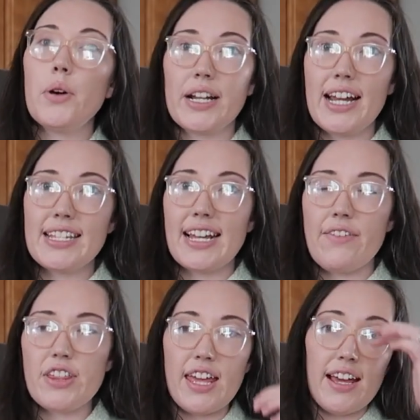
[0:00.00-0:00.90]
organizing
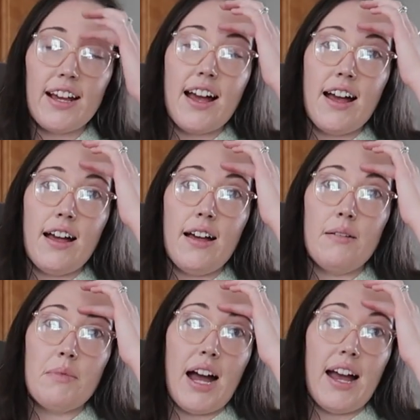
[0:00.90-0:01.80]
everything.
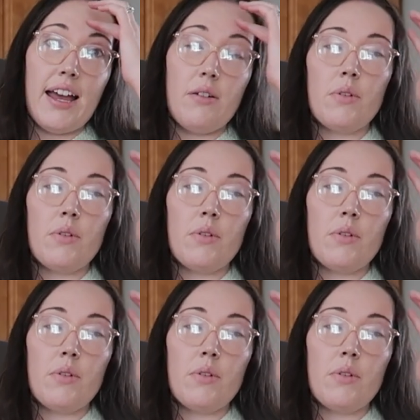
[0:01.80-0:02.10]
I